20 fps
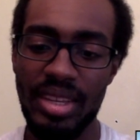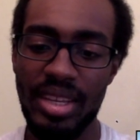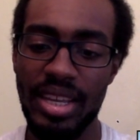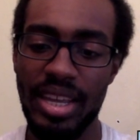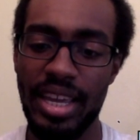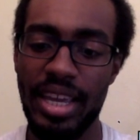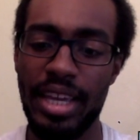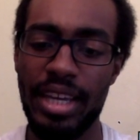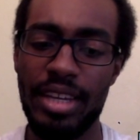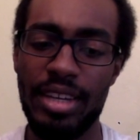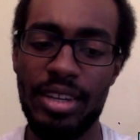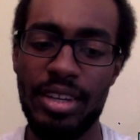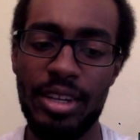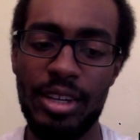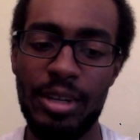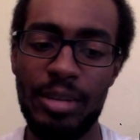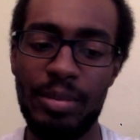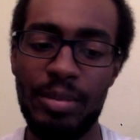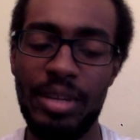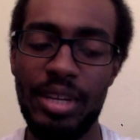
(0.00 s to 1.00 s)
And
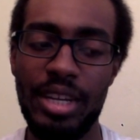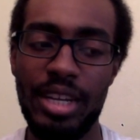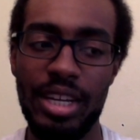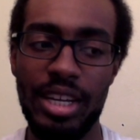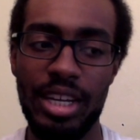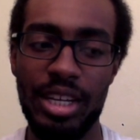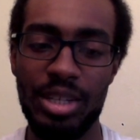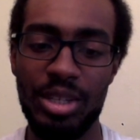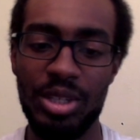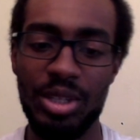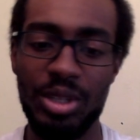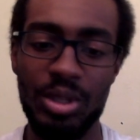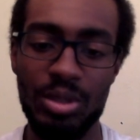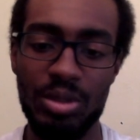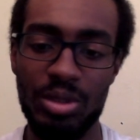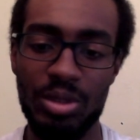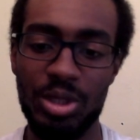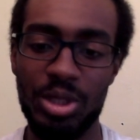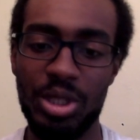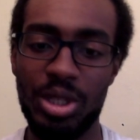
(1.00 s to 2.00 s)
I took notes
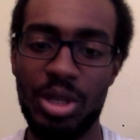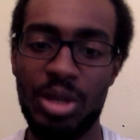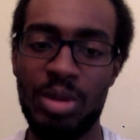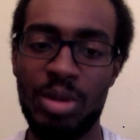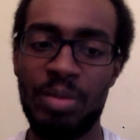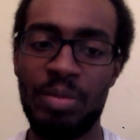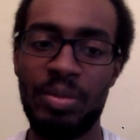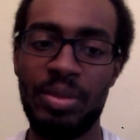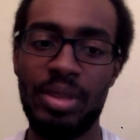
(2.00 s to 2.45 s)
for the show.